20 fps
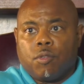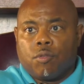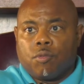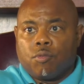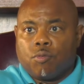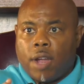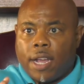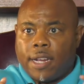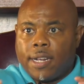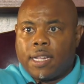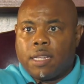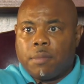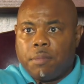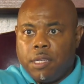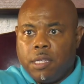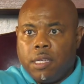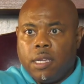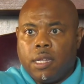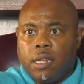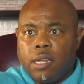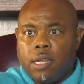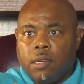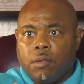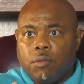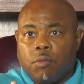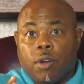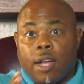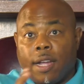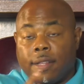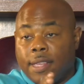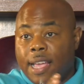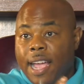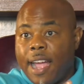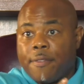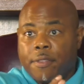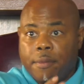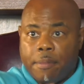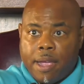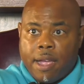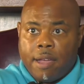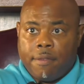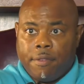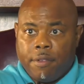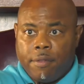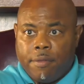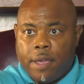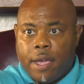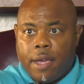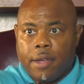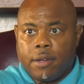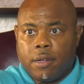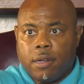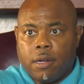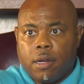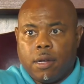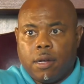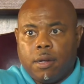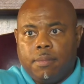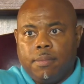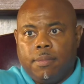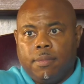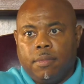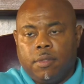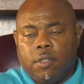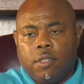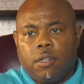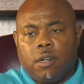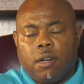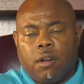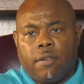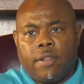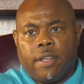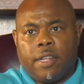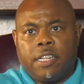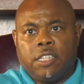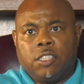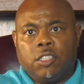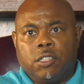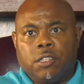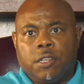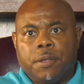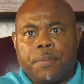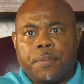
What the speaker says: right at the beginning, well, in the aftermath of that incident.